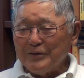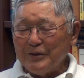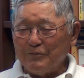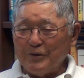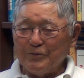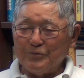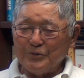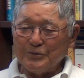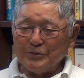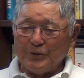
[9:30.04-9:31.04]
If
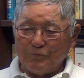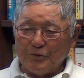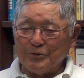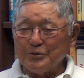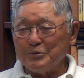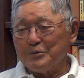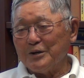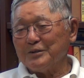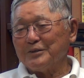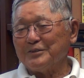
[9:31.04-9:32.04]
you're doing
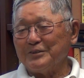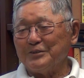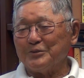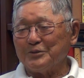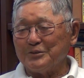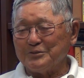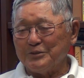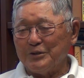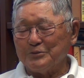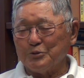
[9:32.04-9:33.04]
well,
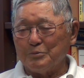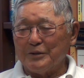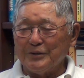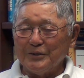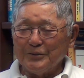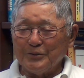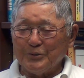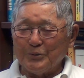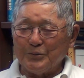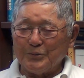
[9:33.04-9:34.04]
there's
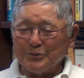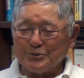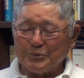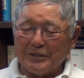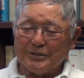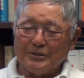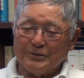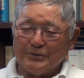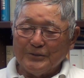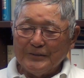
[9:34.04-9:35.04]
no sweat
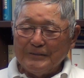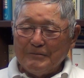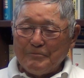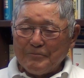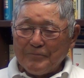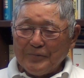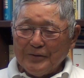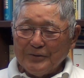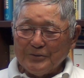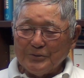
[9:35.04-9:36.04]
to
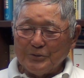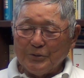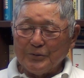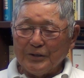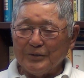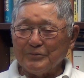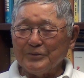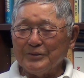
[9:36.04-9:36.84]
donate.